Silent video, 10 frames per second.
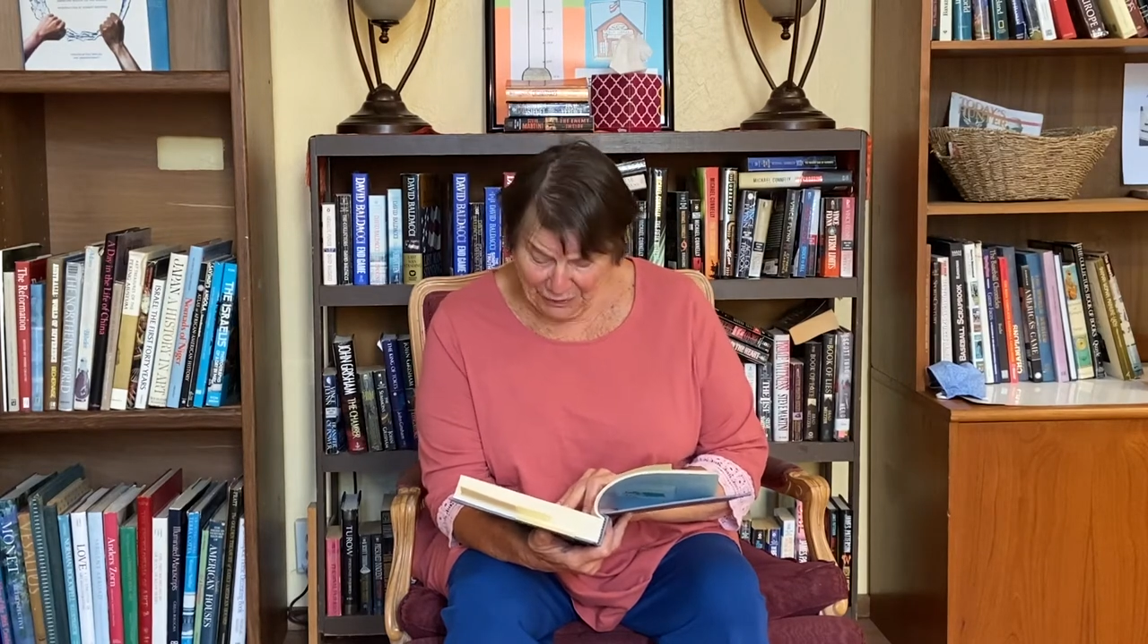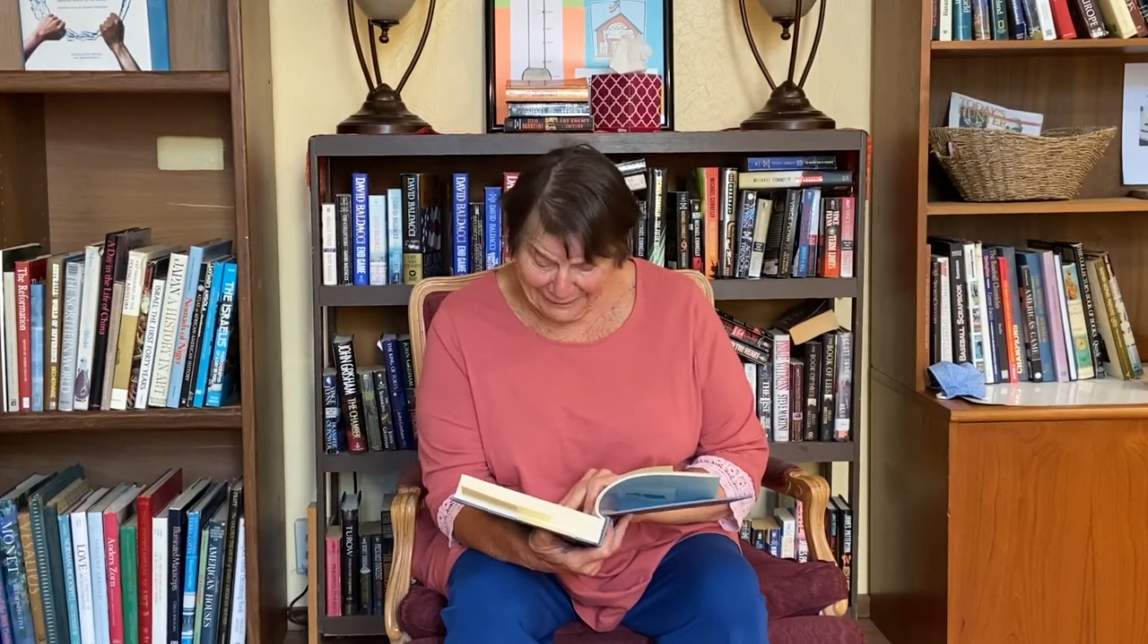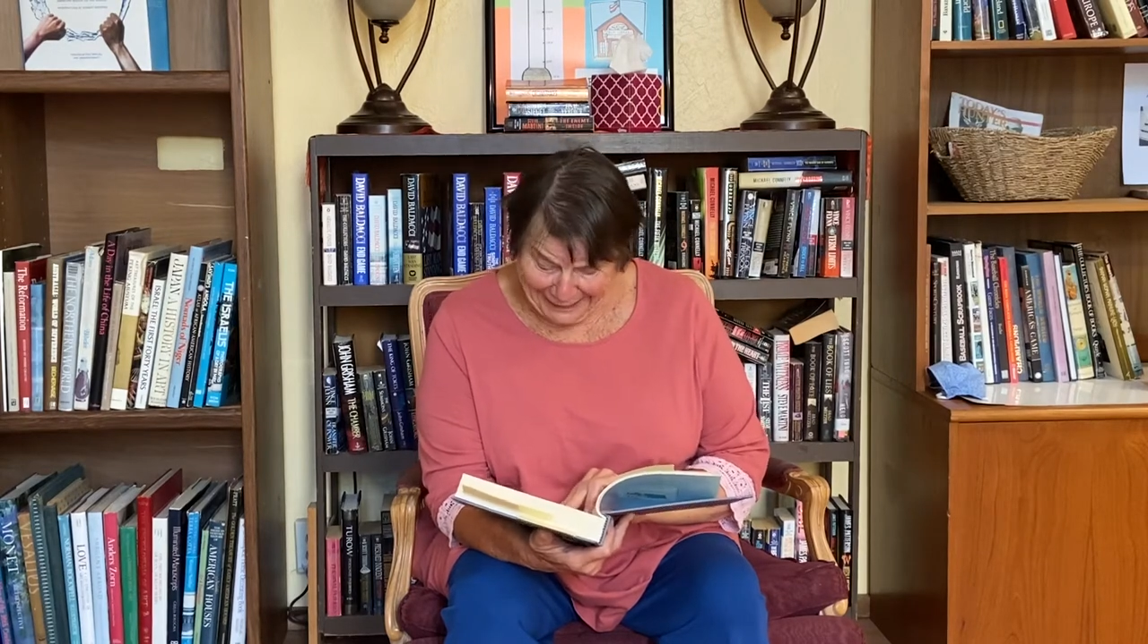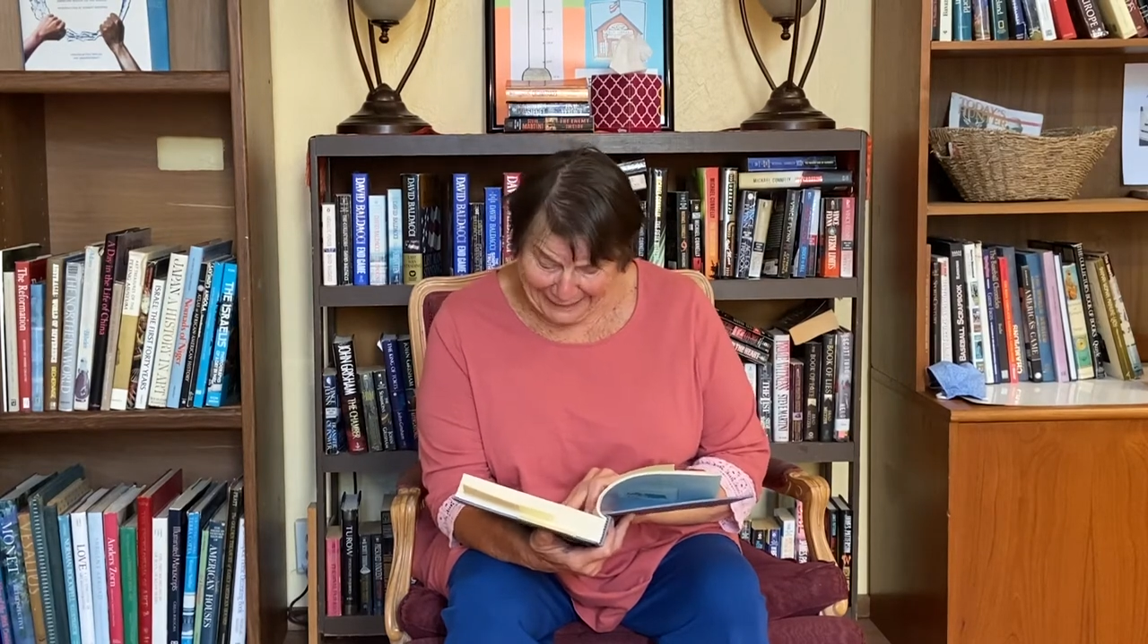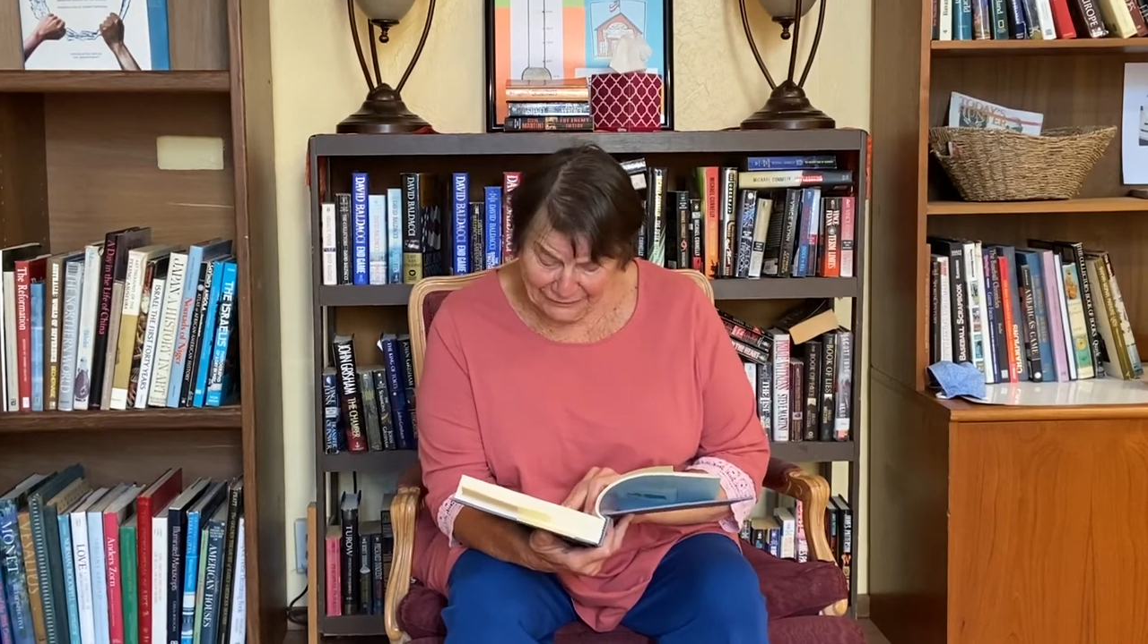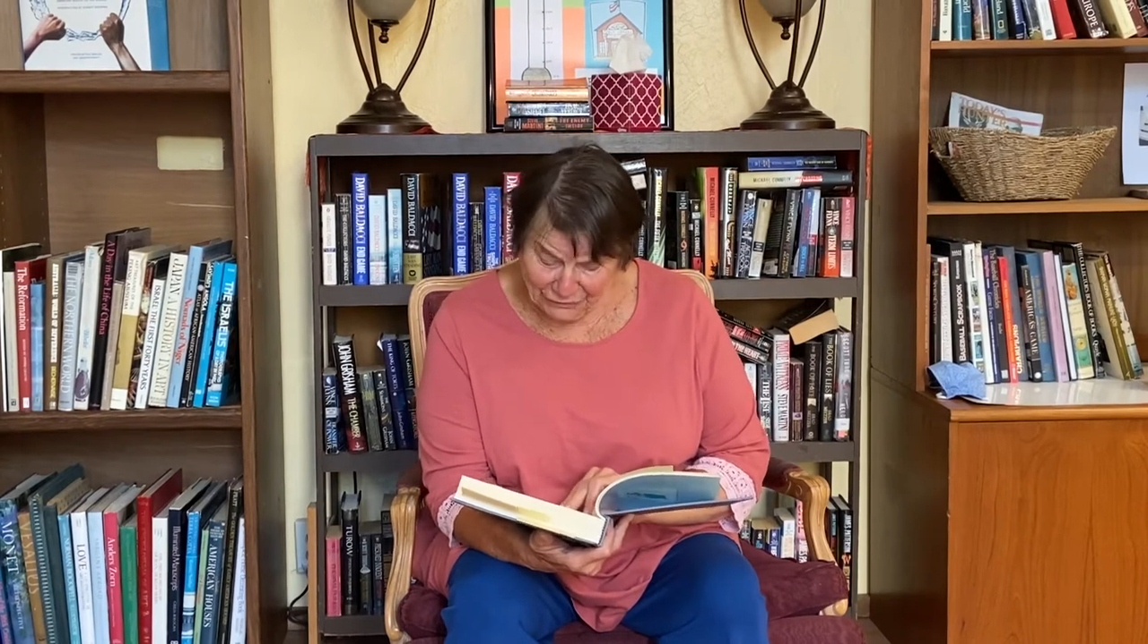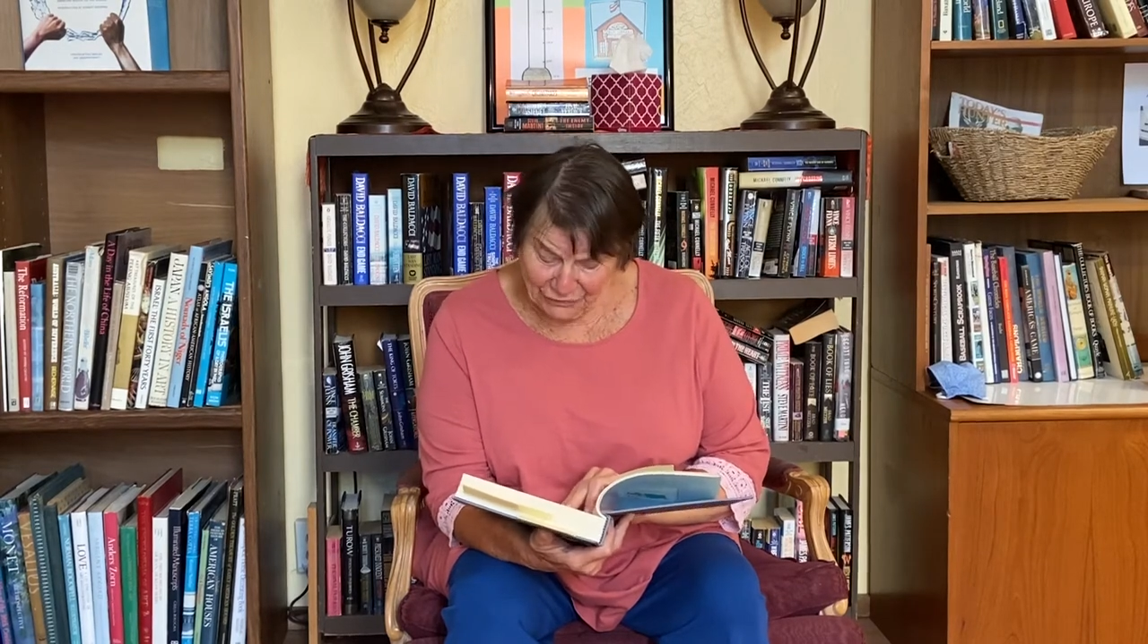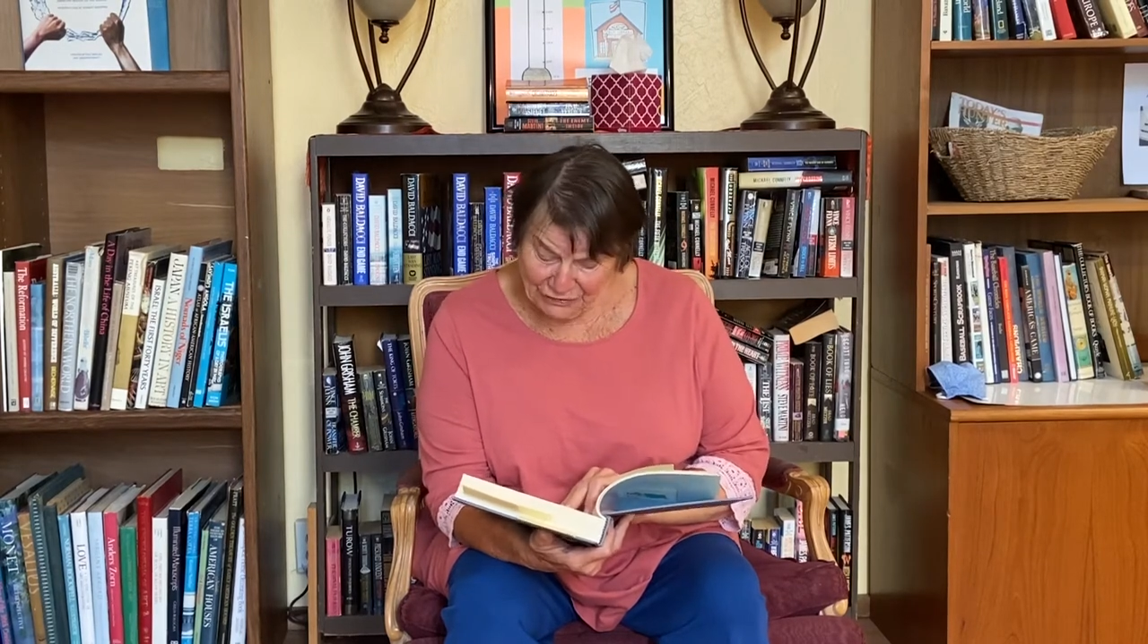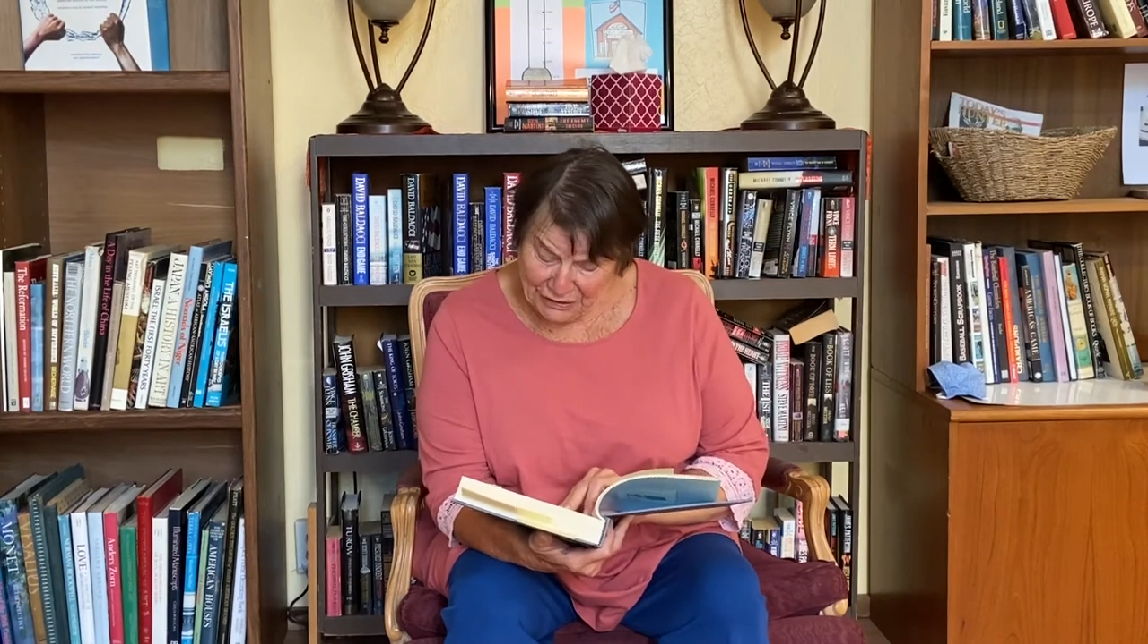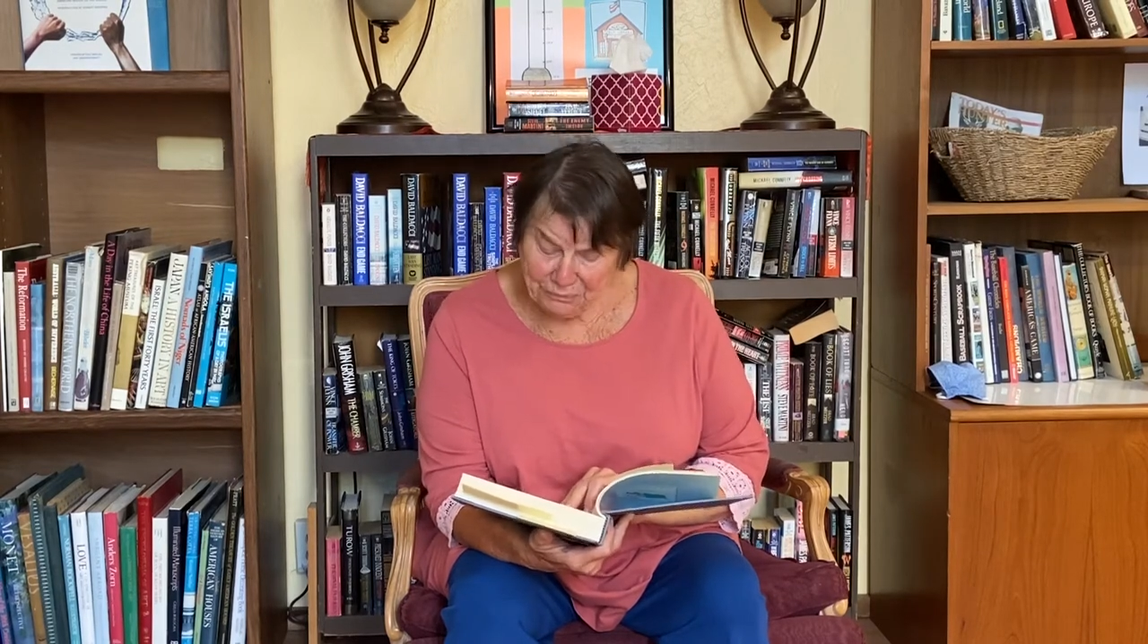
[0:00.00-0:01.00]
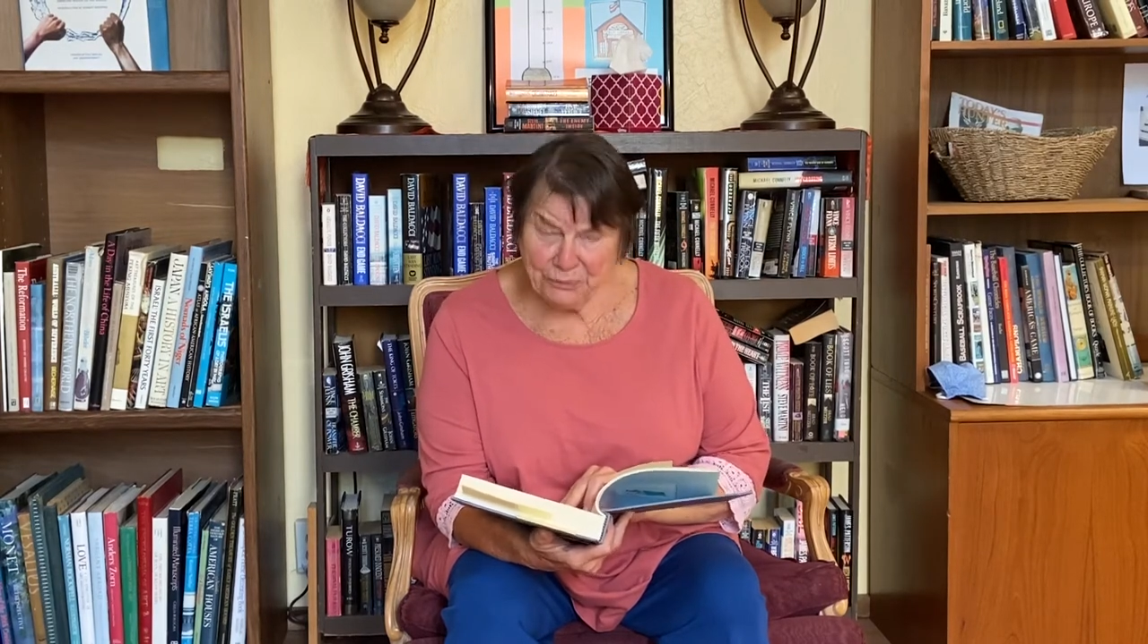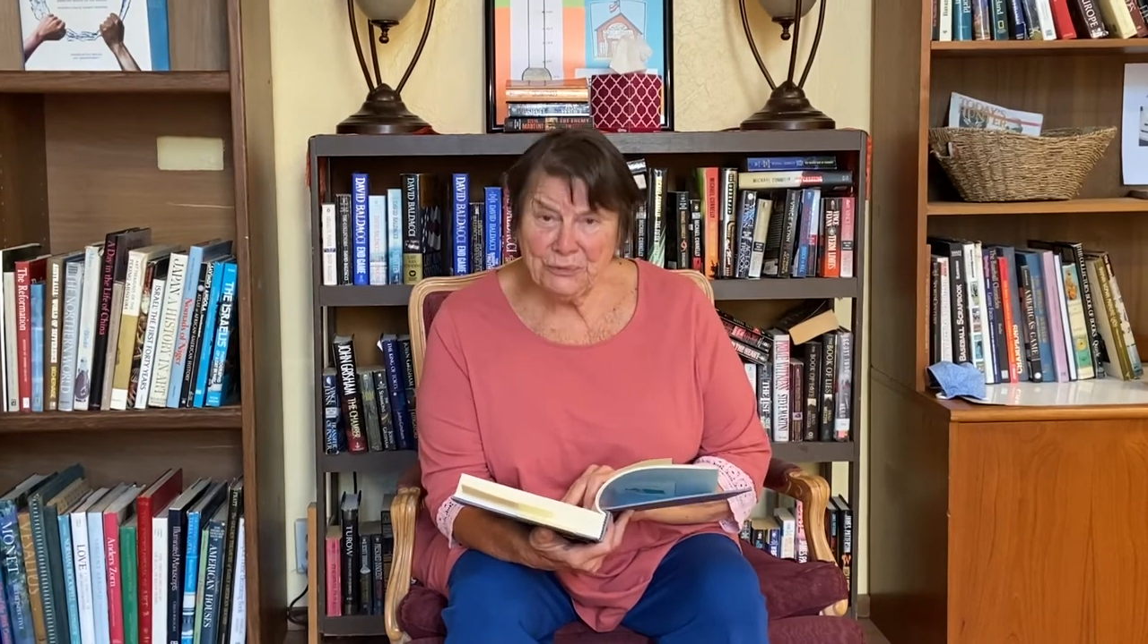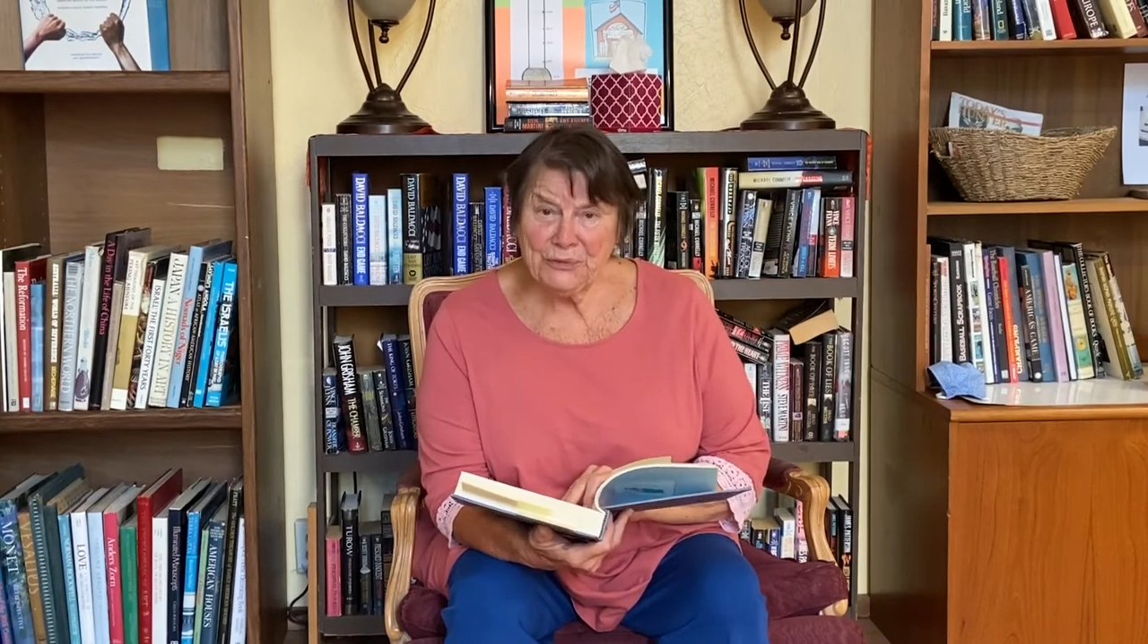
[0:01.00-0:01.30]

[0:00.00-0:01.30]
glad to see Pooh